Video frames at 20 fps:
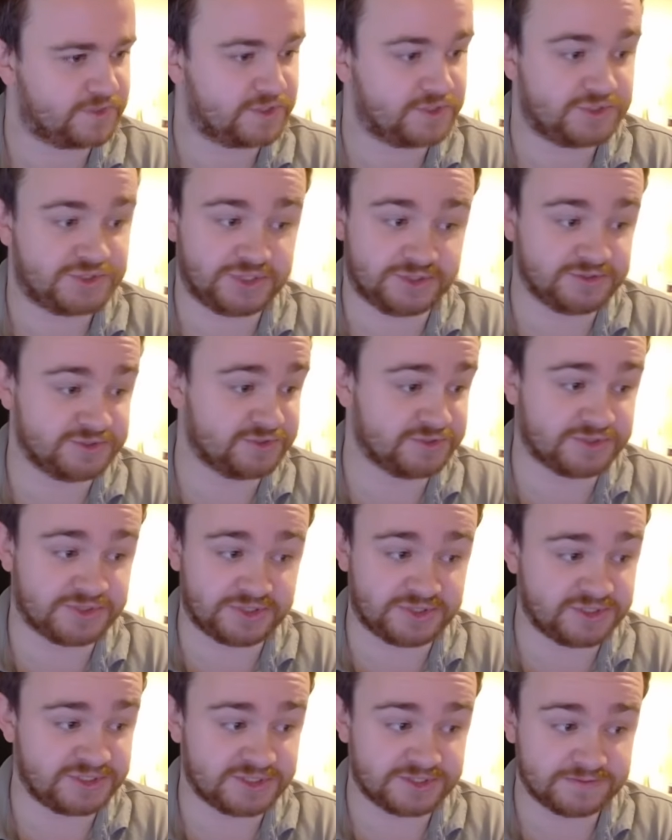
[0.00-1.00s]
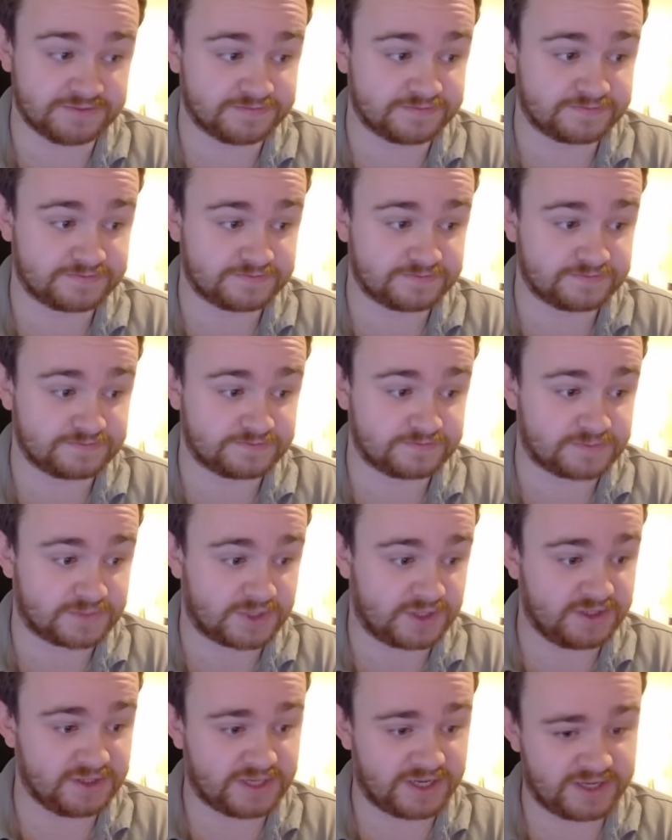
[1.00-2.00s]
Jozu's good.
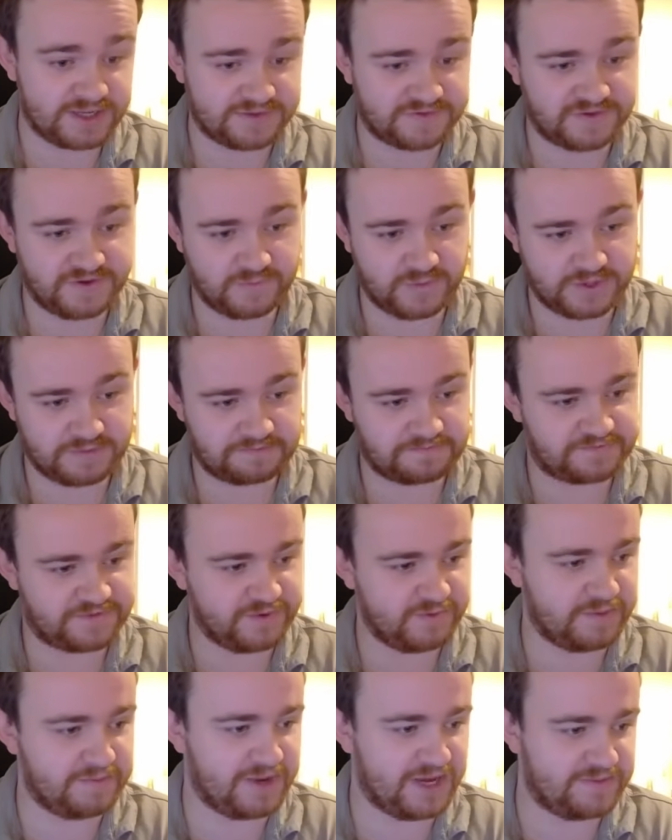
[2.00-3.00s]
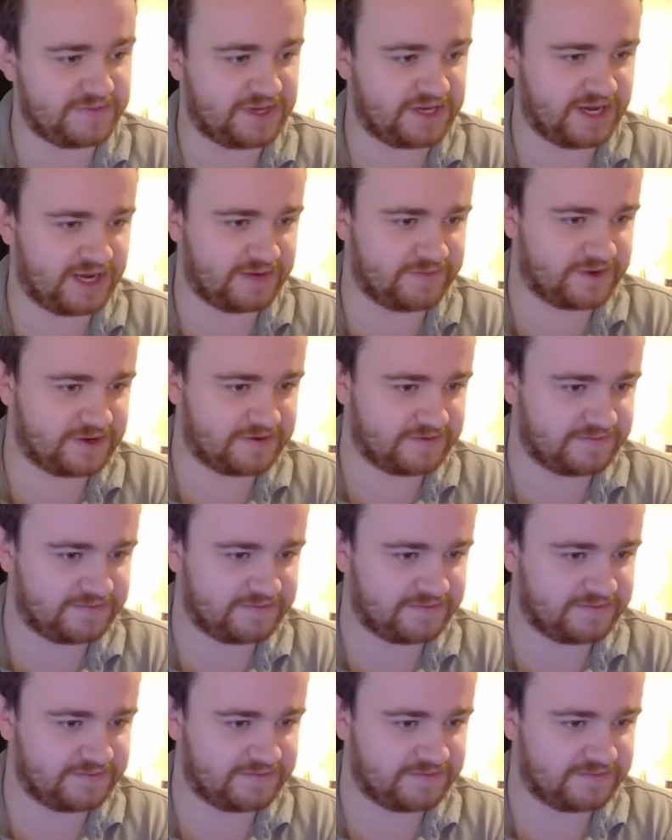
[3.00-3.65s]
Okay, I think we may be gaming.